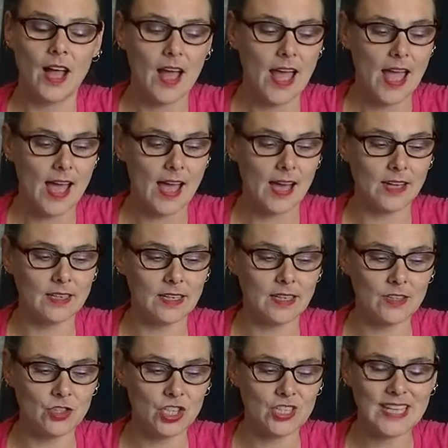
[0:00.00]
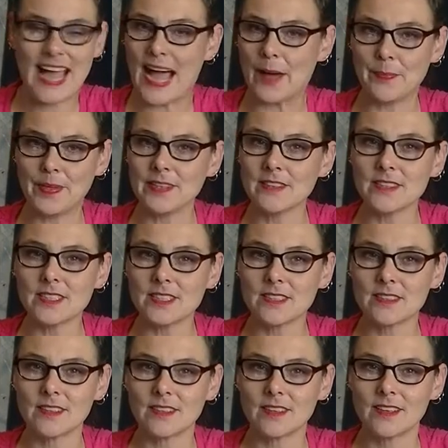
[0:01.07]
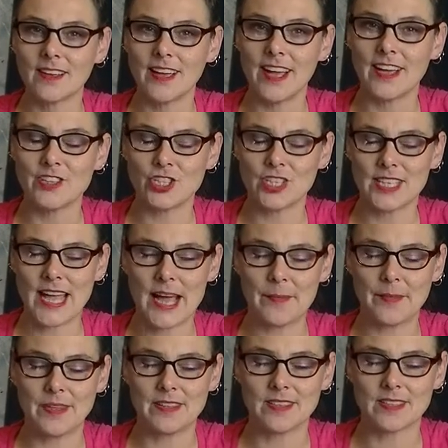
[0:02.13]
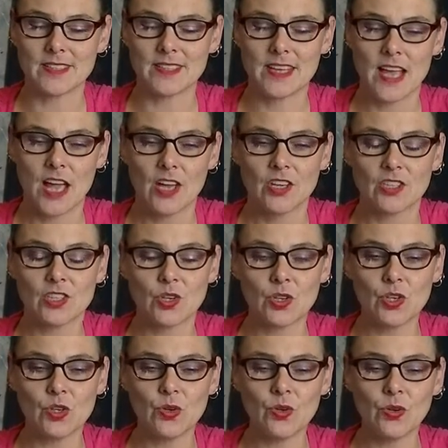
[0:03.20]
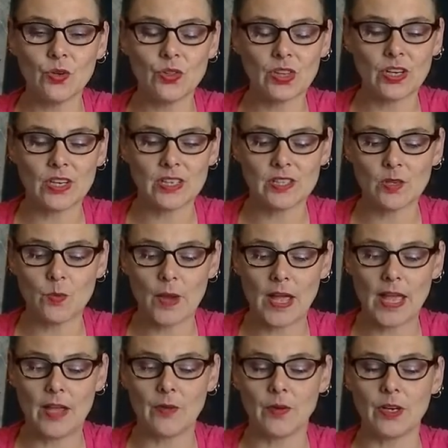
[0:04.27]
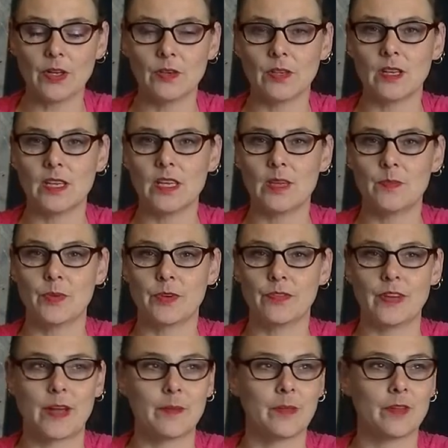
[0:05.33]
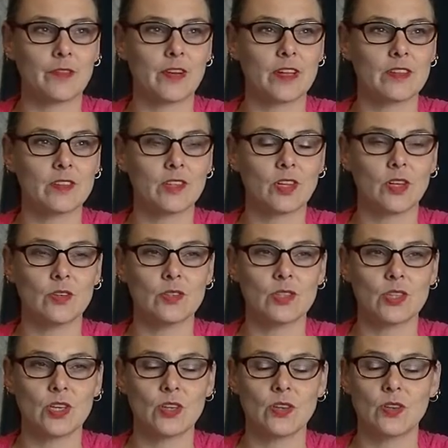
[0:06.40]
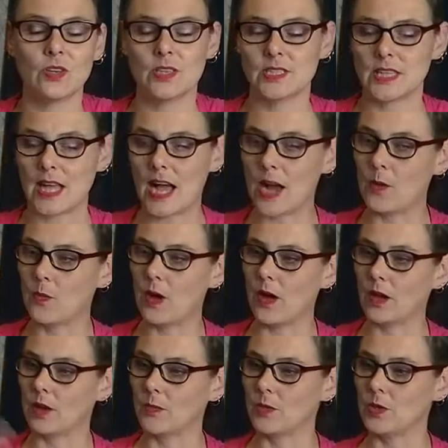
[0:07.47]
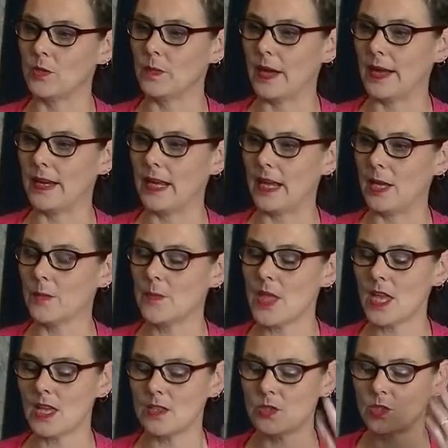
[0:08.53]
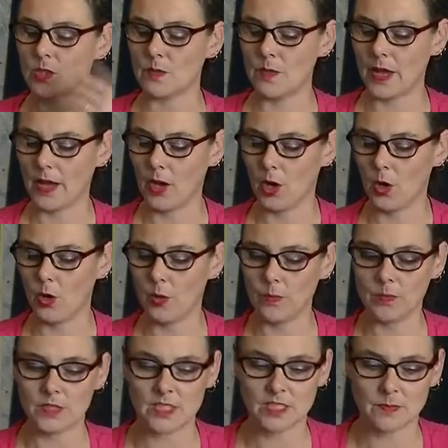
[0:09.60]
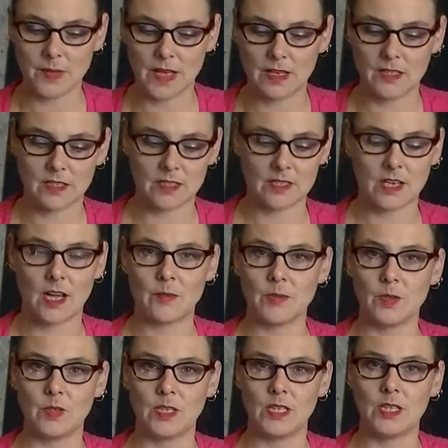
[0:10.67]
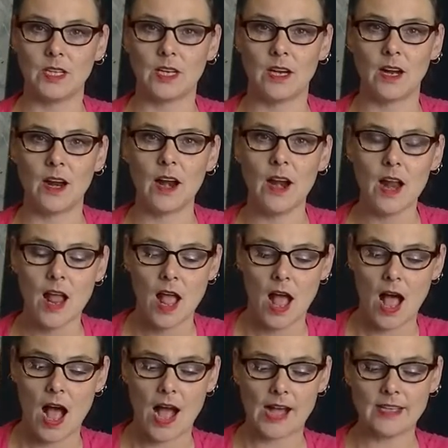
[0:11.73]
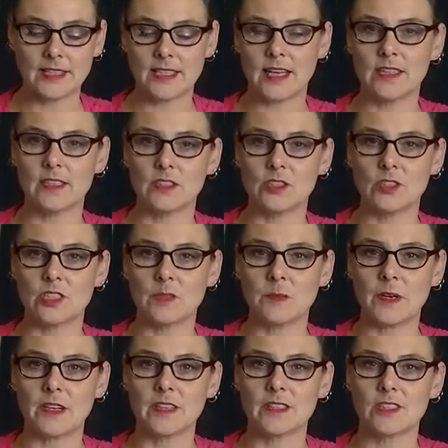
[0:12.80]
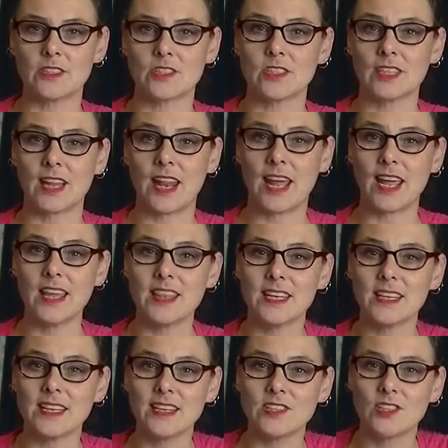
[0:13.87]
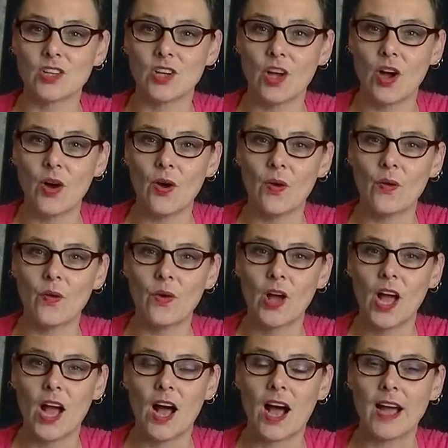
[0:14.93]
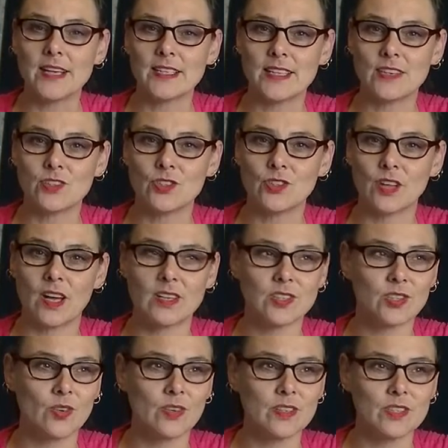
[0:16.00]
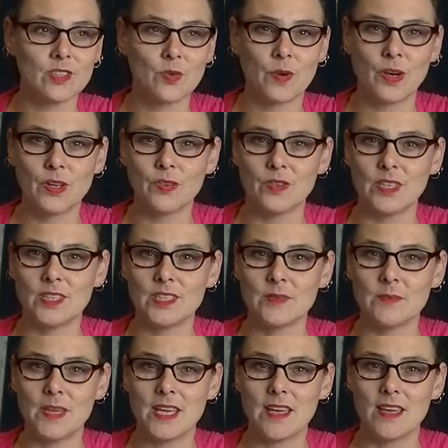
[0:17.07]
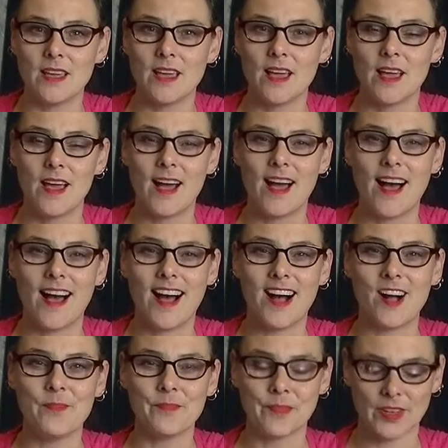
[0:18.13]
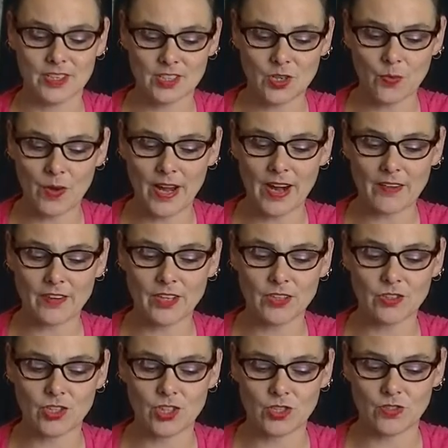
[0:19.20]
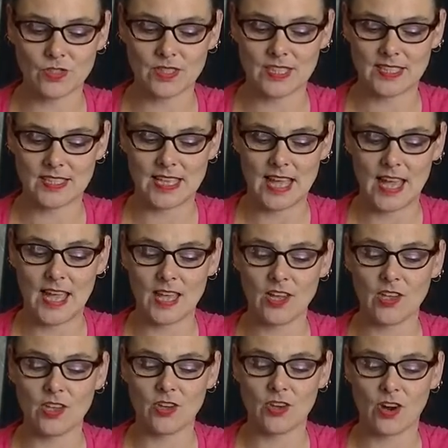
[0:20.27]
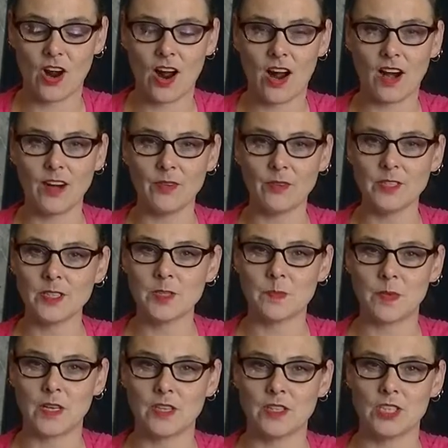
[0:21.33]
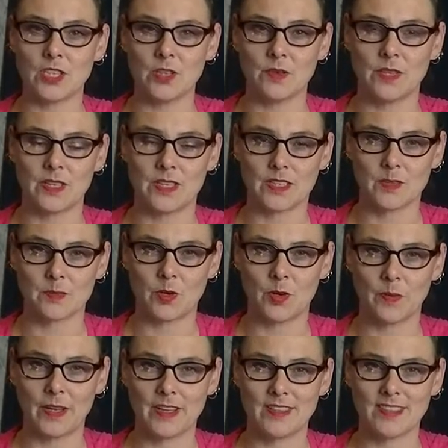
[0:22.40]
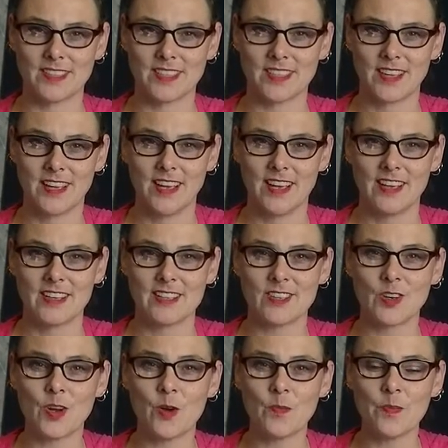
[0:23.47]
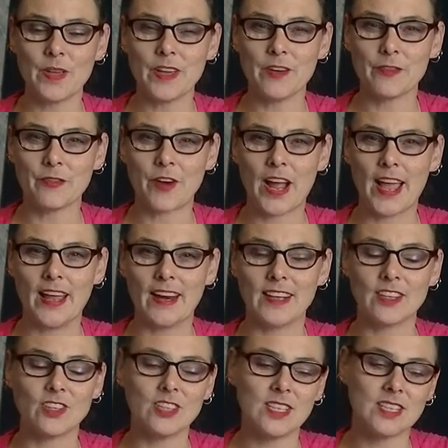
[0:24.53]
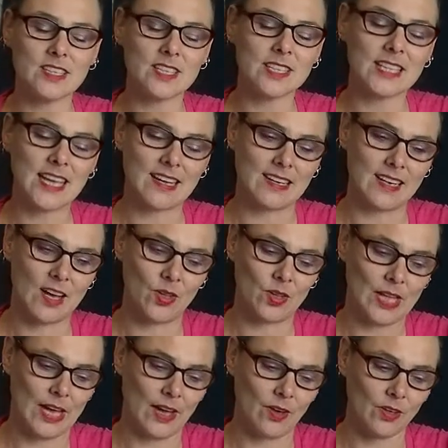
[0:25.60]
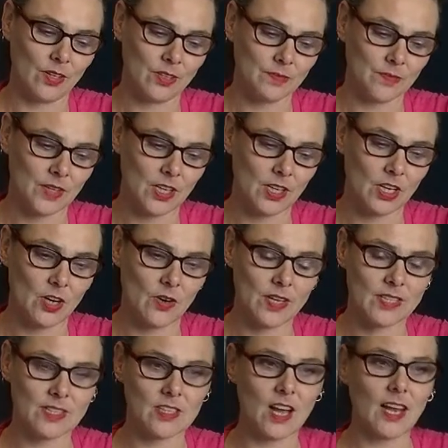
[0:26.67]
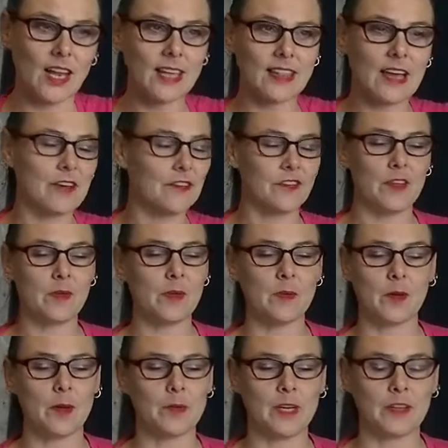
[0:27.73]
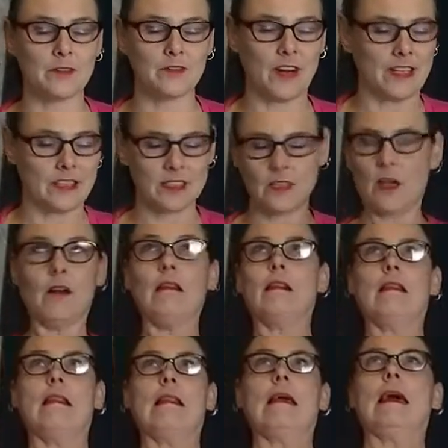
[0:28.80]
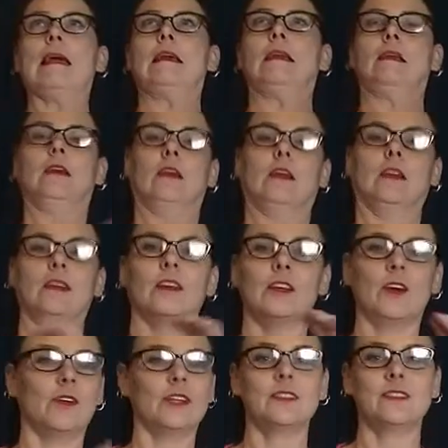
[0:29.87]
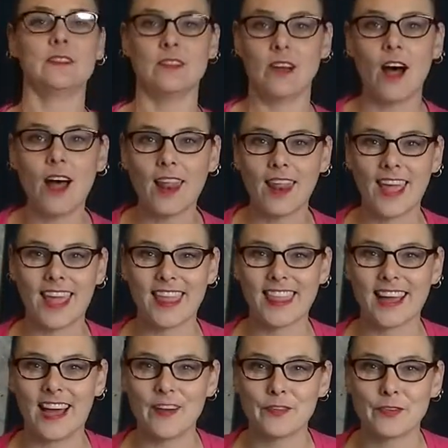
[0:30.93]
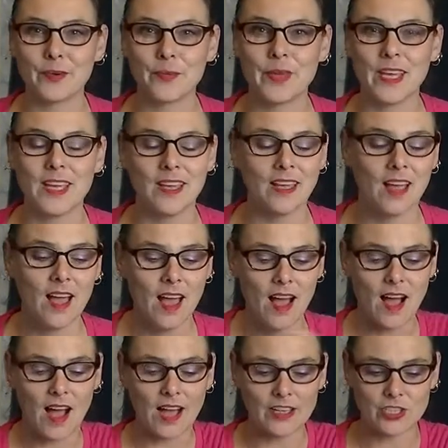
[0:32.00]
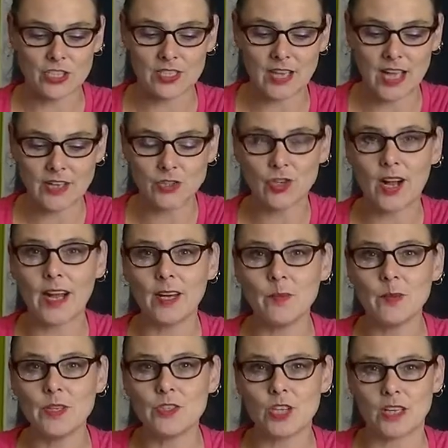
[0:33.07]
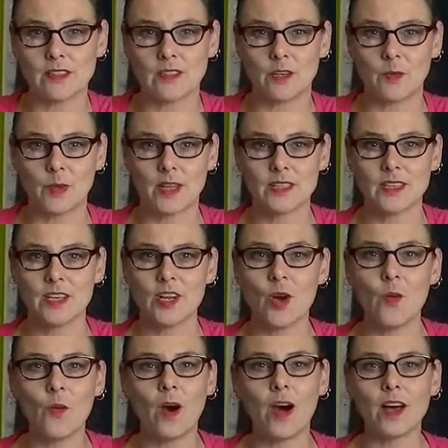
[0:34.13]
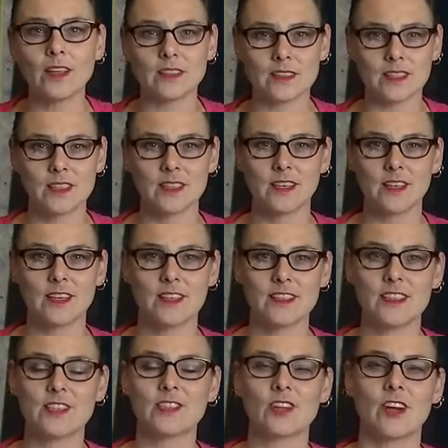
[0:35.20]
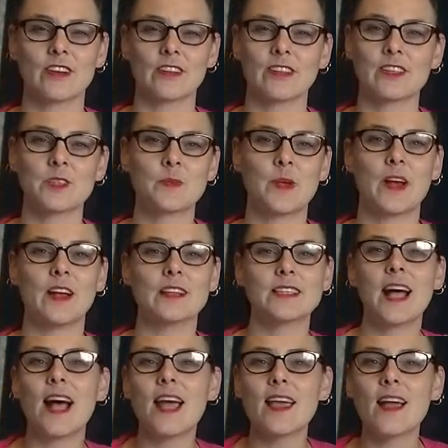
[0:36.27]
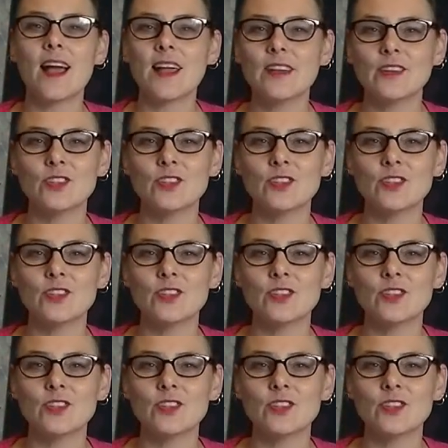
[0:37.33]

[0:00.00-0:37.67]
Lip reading: and it just happens. It just happens. So there is a way where you can keep your family, friends close to you. You say, I welcome you by name into my home to spend the time you need here. I send you spirits to the light that need to go. I send you lost souls to where you need to be. So whatever you choose to say, your heart will speak to you in this moment. So don't be afraid, and you need to say it out loud. It's not like that Phoebe moment in Friends, go to the light! It's not like that for me. I try to be gentle because I don't want to startle the spirits. I